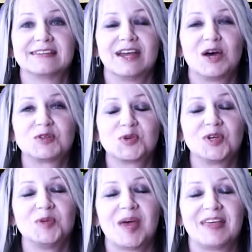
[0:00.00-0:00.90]
And I was
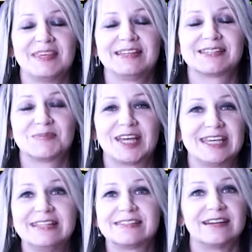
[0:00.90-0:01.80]
talking about things to my
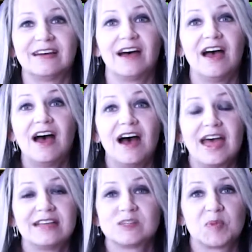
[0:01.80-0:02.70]
kids that I
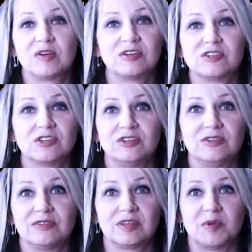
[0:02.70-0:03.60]
hadn't spoken to
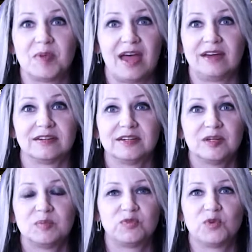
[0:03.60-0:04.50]
them about
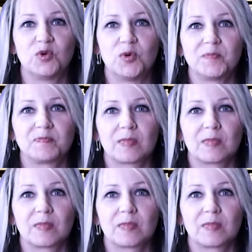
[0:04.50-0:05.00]
before.